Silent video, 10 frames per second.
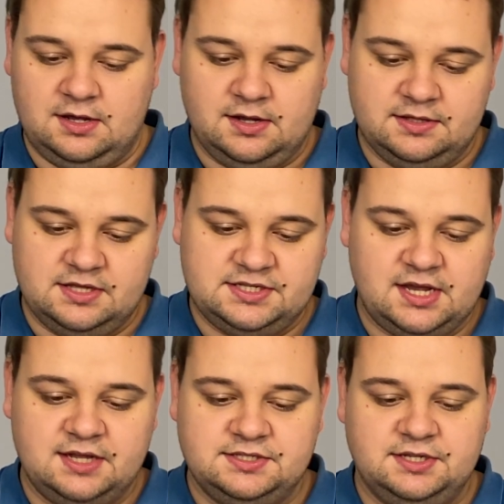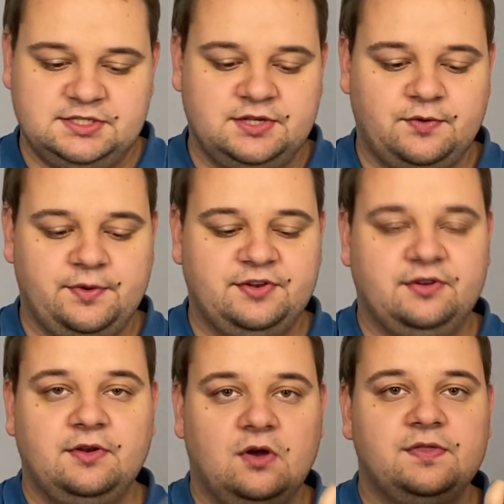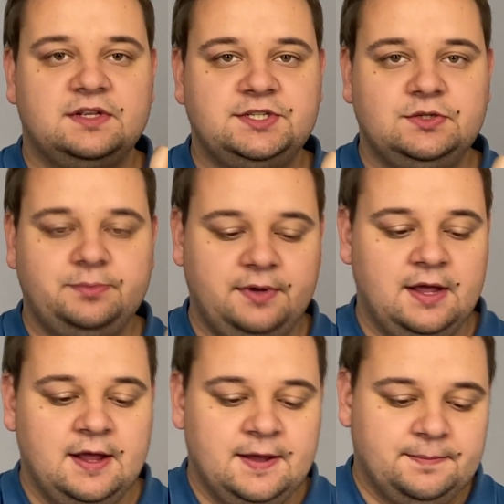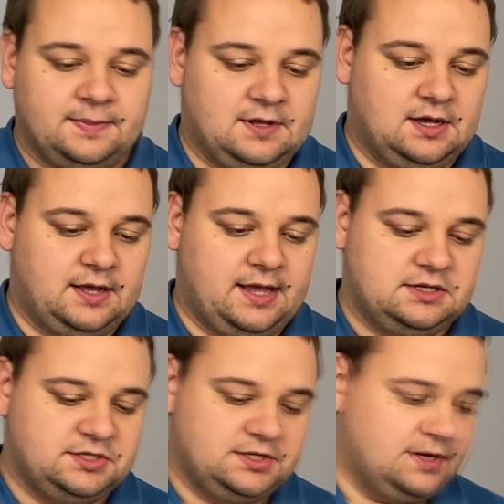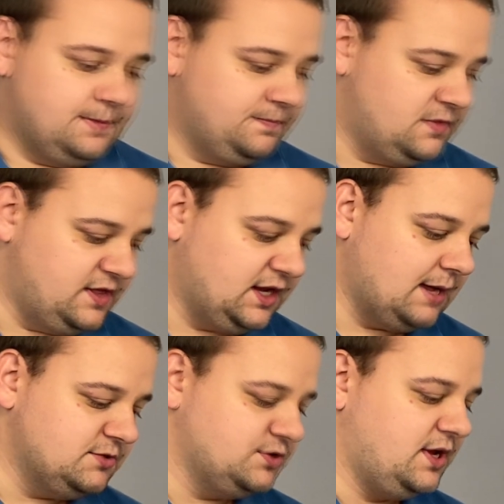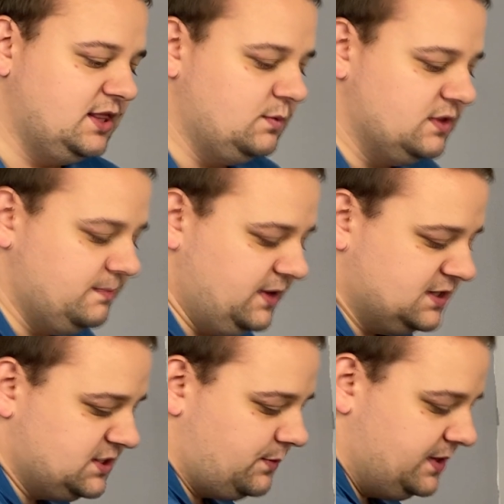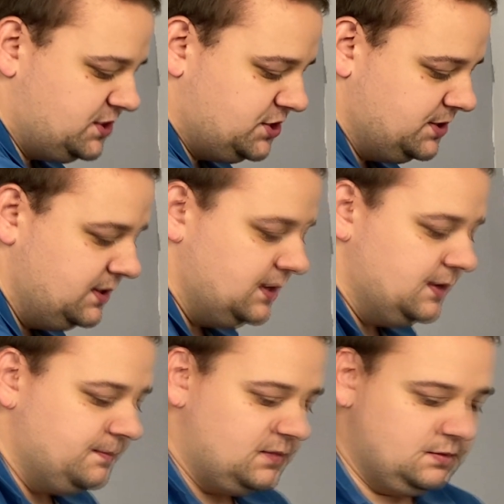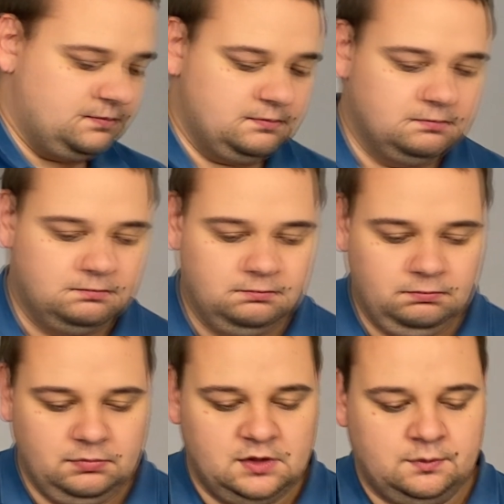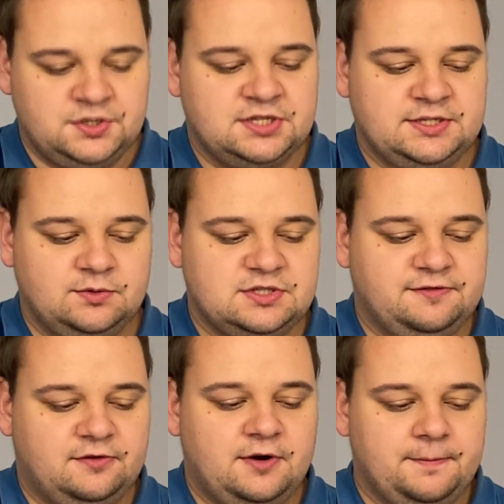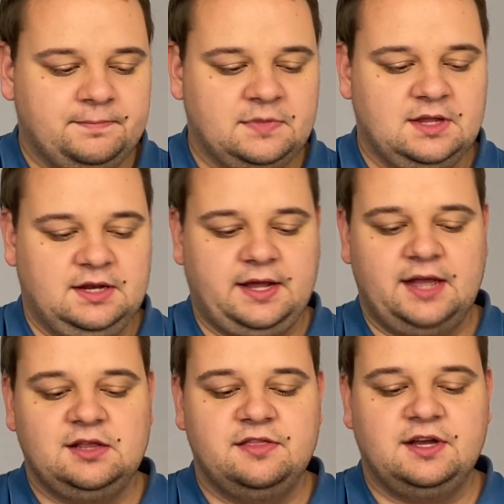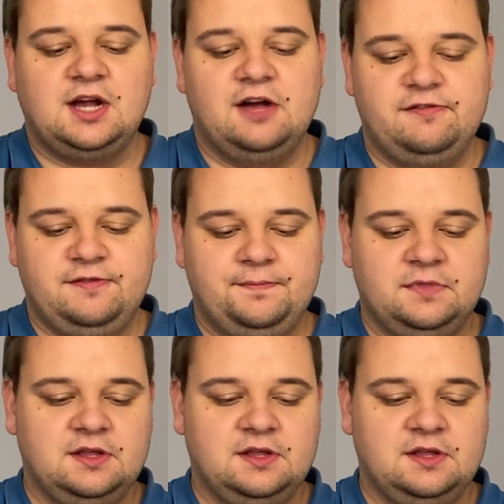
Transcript: The size is written on the tube, and they come together with a big syringe, which is used for inhaling the cough.